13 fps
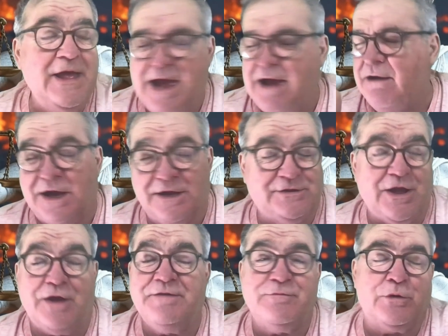I
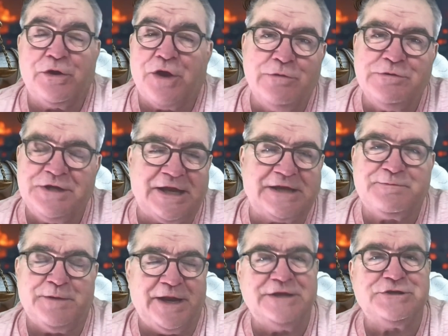don't even want to go into the
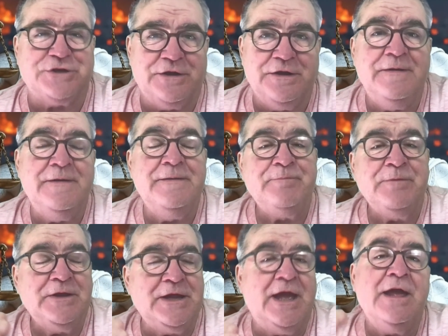explanation.
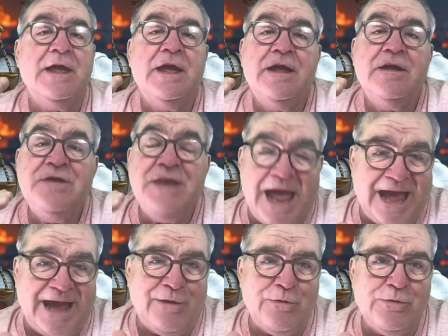Yeah.
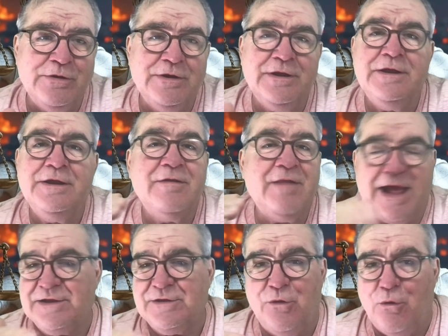Now
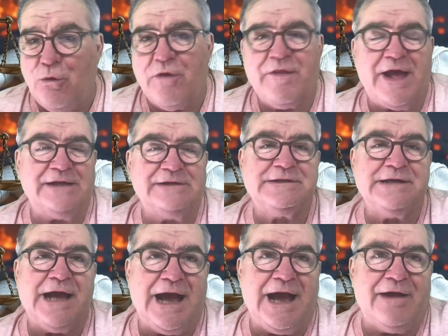that all of that's
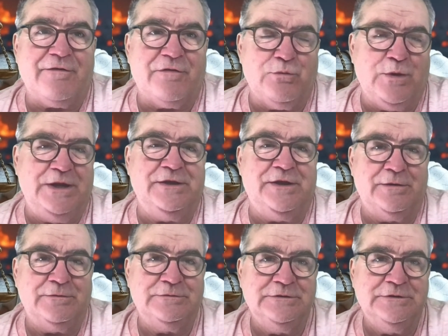out of the
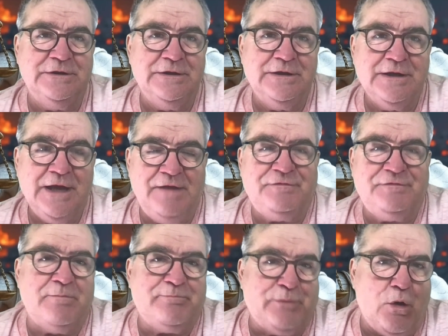window. If
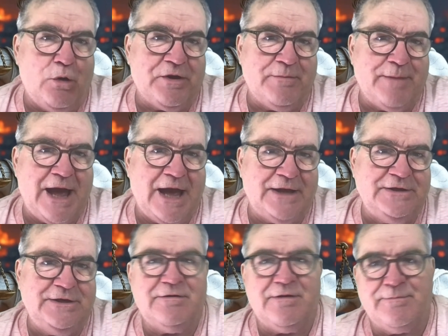you're born a man,
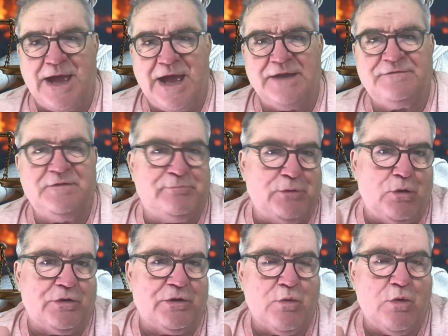you're a man. If you're
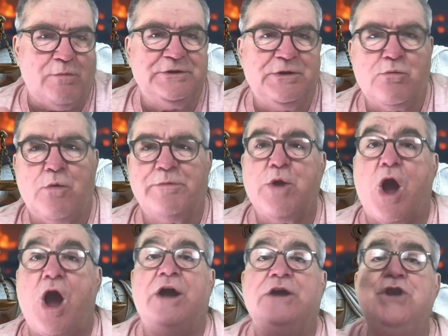born a woman, you're a woman.
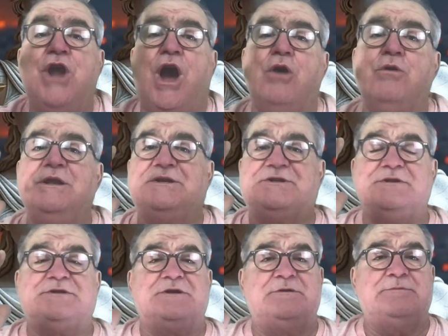I know.
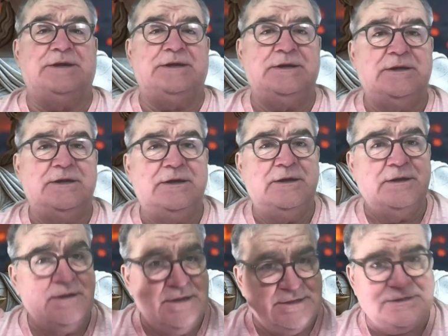Listen to
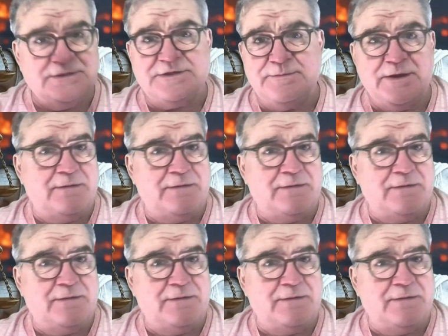me.